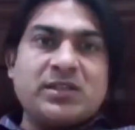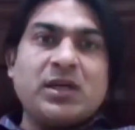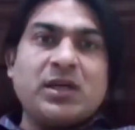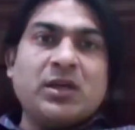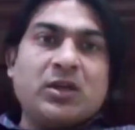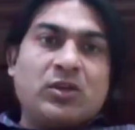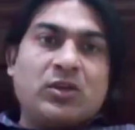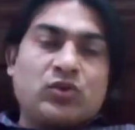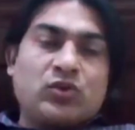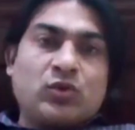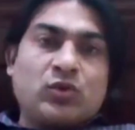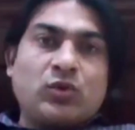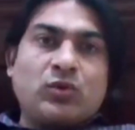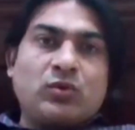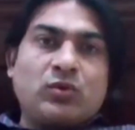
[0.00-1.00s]
So
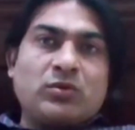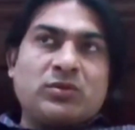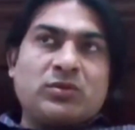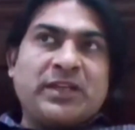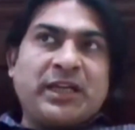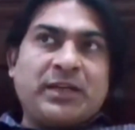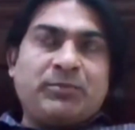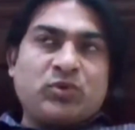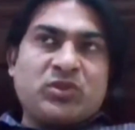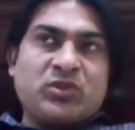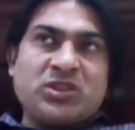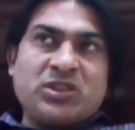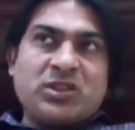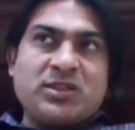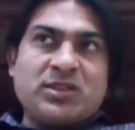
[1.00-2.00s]
that procedure
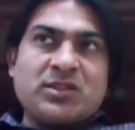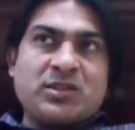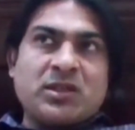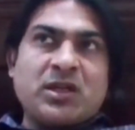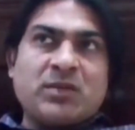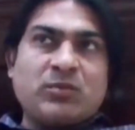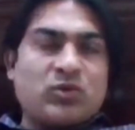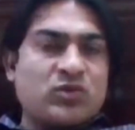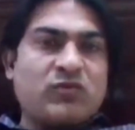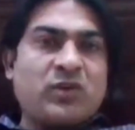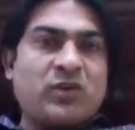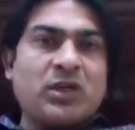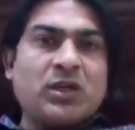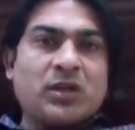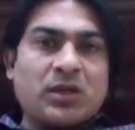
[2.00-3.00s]
is almost 1
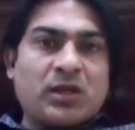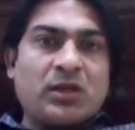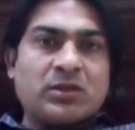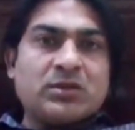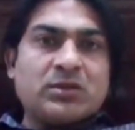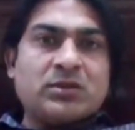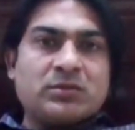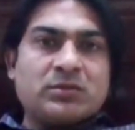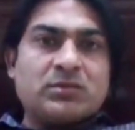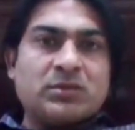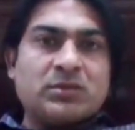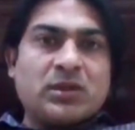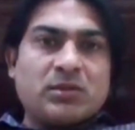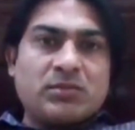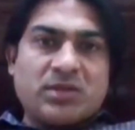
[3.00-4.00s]
hour long,
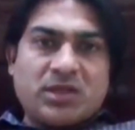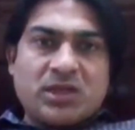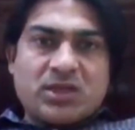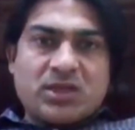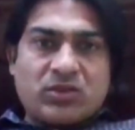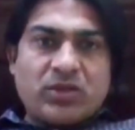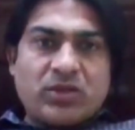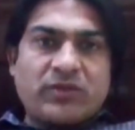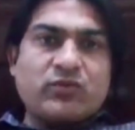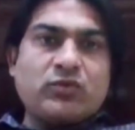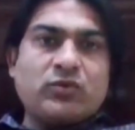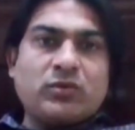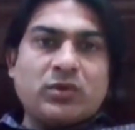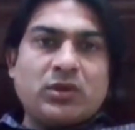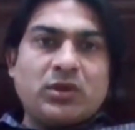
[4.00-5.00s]
because you have
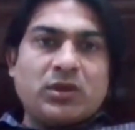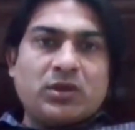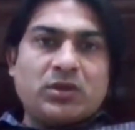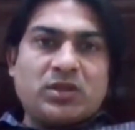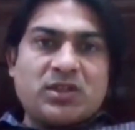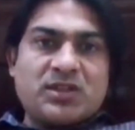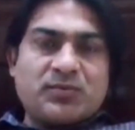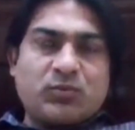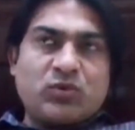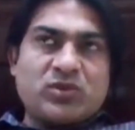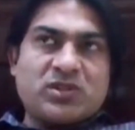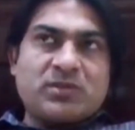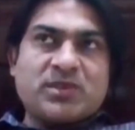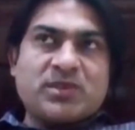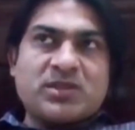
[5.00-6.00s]
to
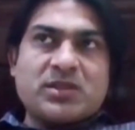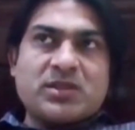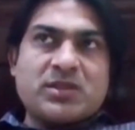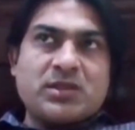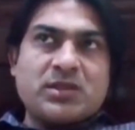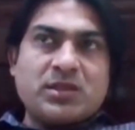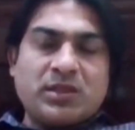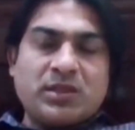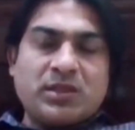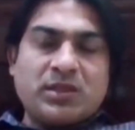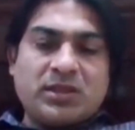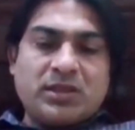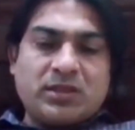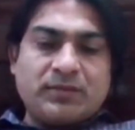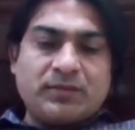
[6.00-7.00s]
transpose the muscles in